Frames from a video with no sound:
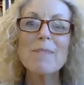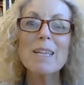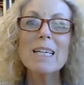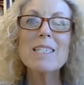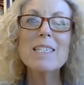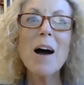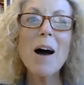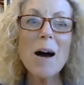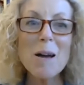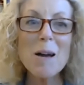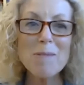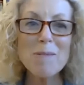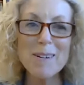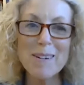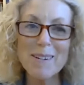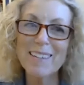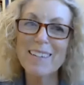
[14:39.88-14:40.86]
time,
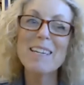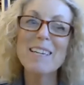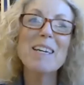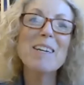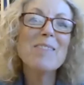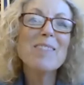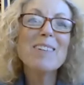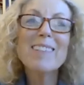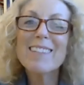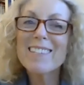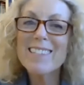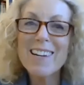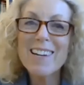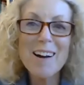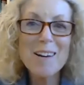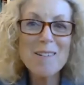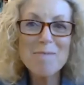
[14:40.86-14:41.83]
even the
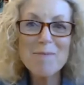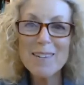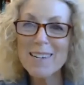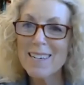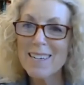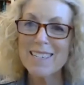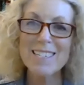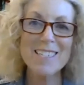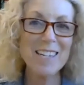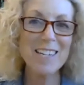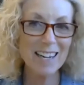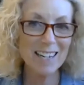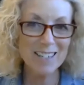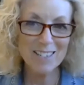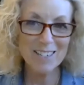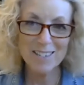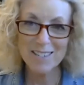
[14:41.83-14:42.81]
time
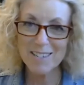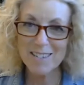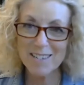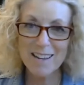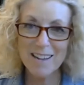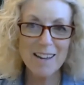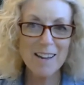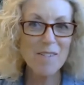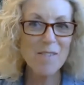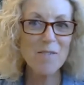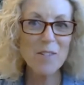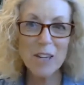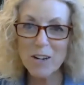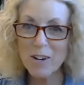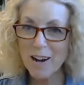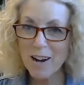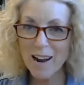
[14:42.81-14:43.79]
changes,
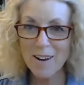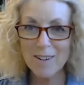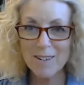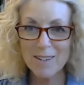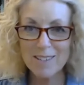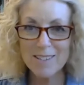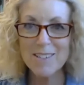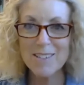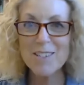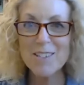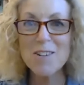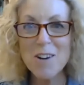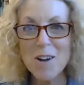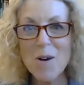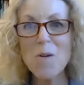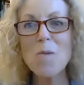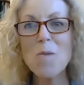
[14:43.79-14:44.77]
figured out to
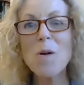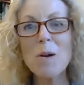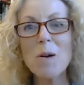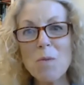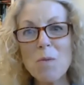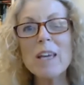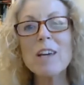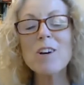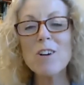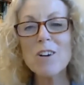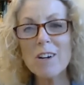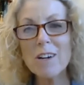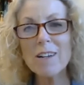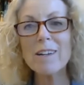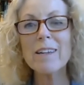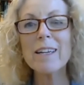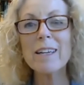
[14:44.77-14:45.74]
know when we could,